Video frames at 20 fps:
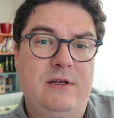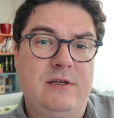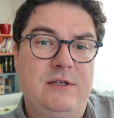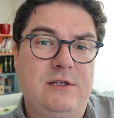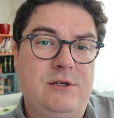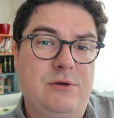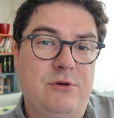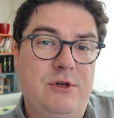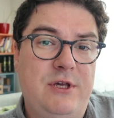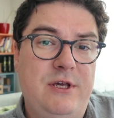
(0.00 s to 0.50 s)

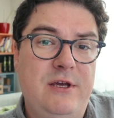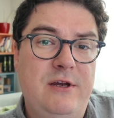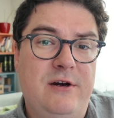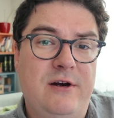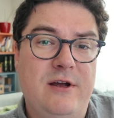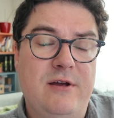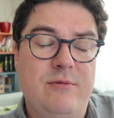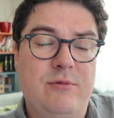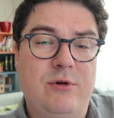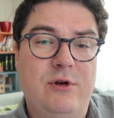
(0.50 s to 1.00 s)
So here
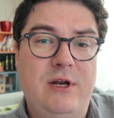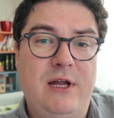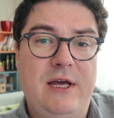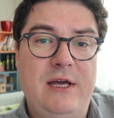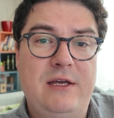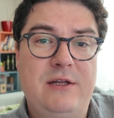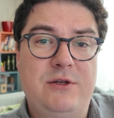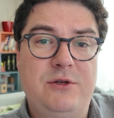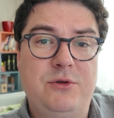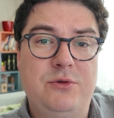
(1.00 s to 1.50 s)
I would
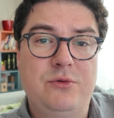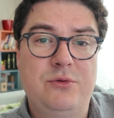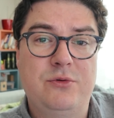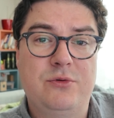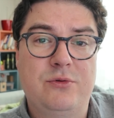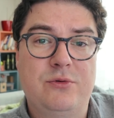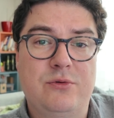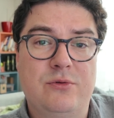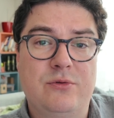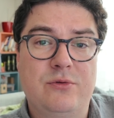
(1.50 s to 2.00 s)
like
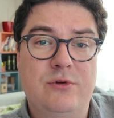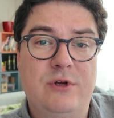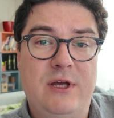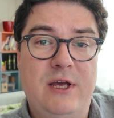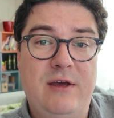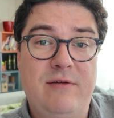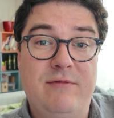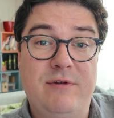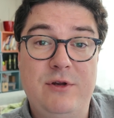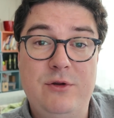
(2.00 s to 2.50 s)
to
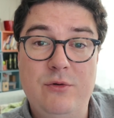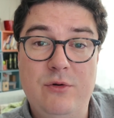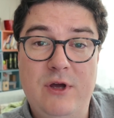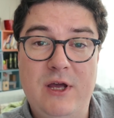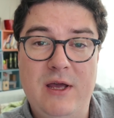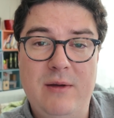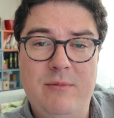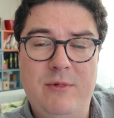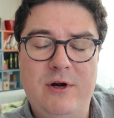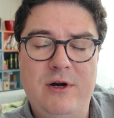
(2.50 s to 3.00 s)
have a new
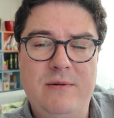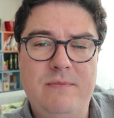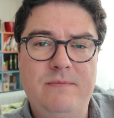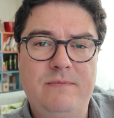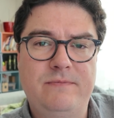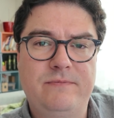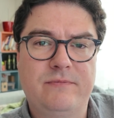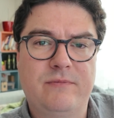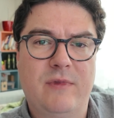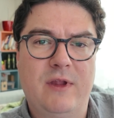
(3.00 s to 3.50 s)
camera,
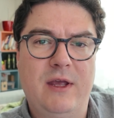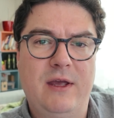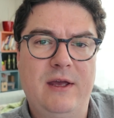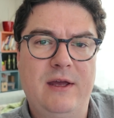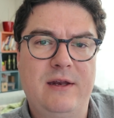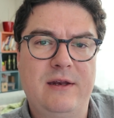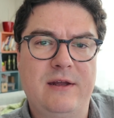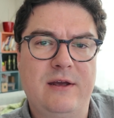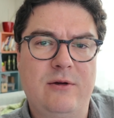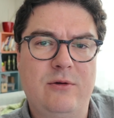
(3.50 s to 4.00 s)

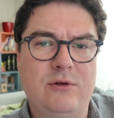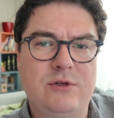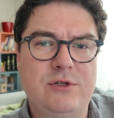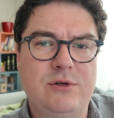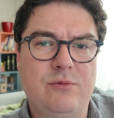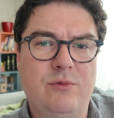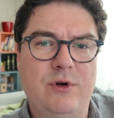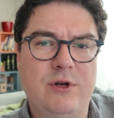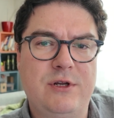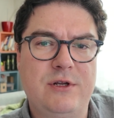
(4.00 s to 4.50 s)
and I
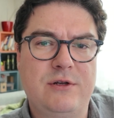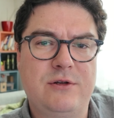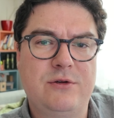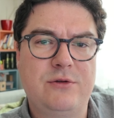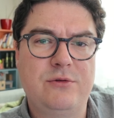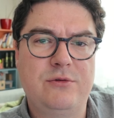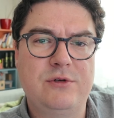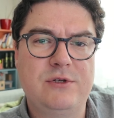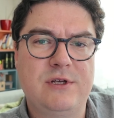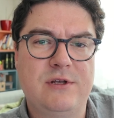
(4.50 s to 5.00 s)
also wanted to
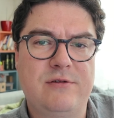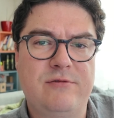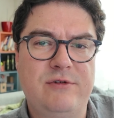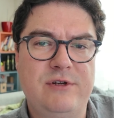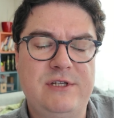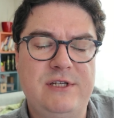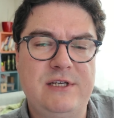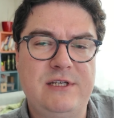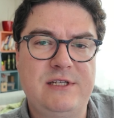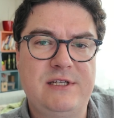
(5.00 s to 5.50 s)
use a
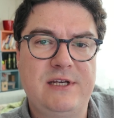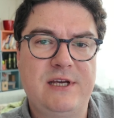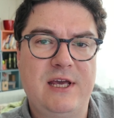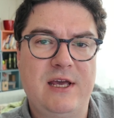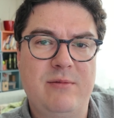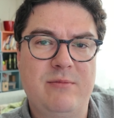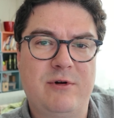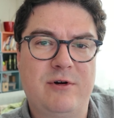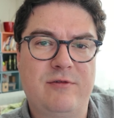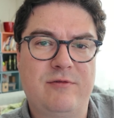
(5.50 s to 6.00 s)
360
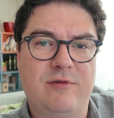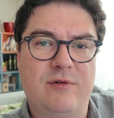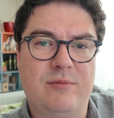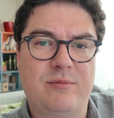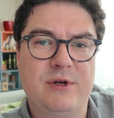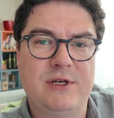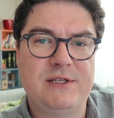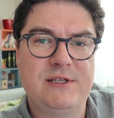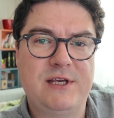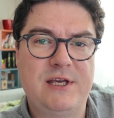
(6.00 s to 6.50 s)
camera for
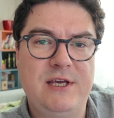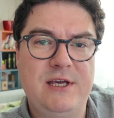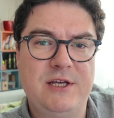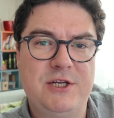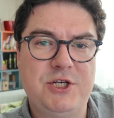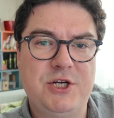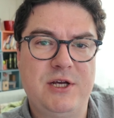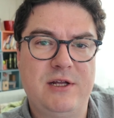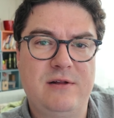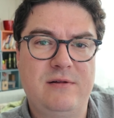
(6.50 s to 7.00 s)
my skiing
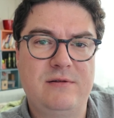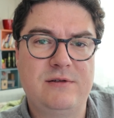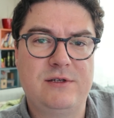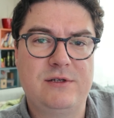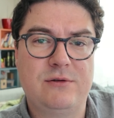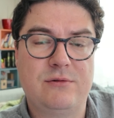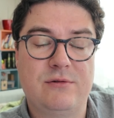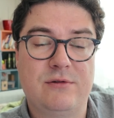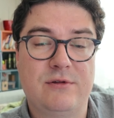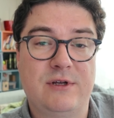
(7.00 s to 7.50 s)
channel,
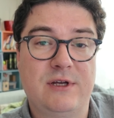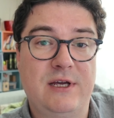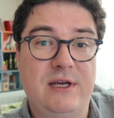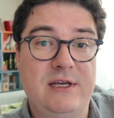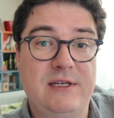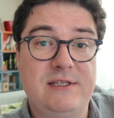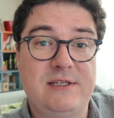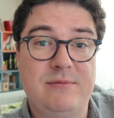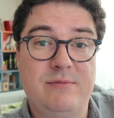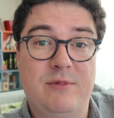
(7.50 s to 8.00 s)
so the
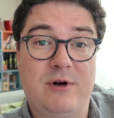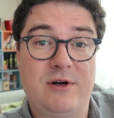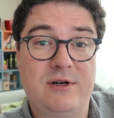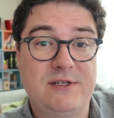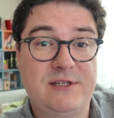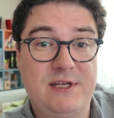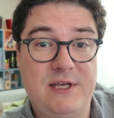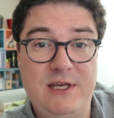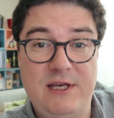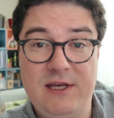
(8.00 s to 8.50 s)
ASMR
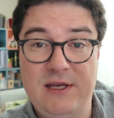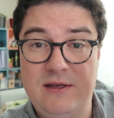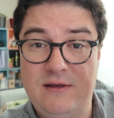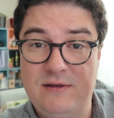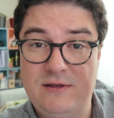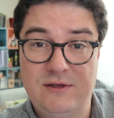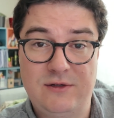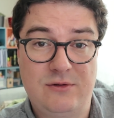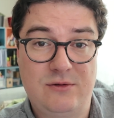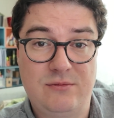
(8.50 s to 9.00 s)
skiing.
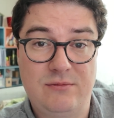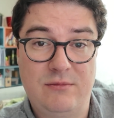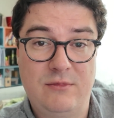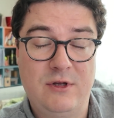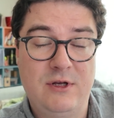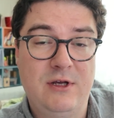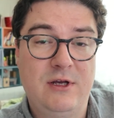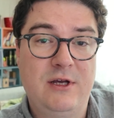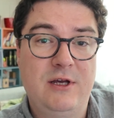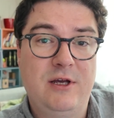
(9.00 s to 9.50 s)
So
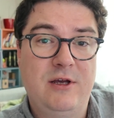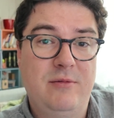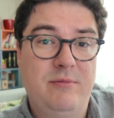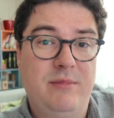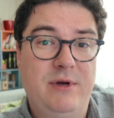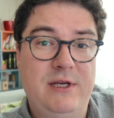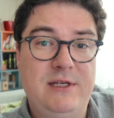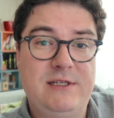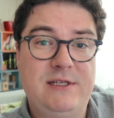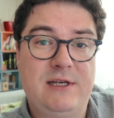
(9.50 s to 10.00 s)

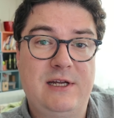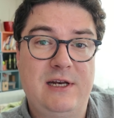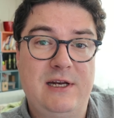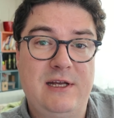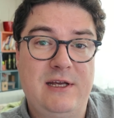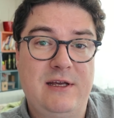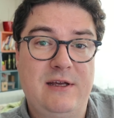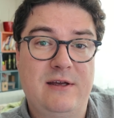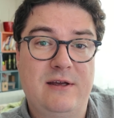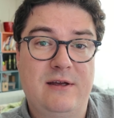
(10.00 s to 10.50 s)

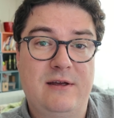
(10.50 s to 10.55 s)
basically,